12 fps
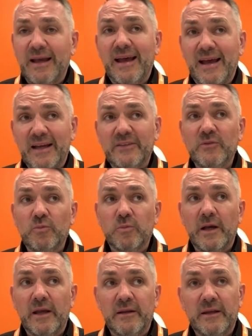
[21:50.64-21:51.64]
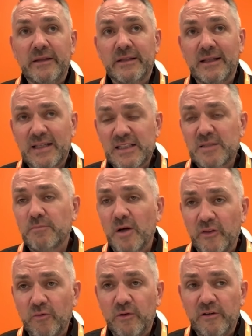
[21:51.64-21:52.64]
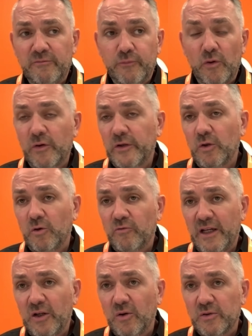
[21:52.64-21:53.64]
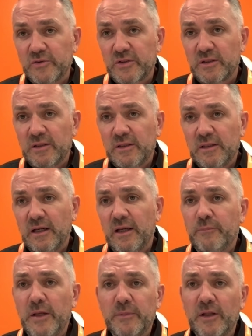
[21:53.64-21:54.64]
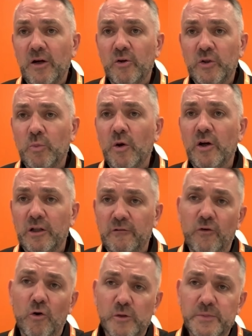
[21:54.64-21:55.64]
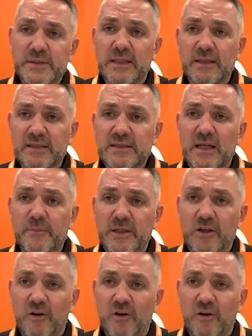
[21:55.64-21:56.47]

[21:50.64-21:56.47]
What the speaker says: And in the last month, we've broken all records, and people are only working 40% of their time in the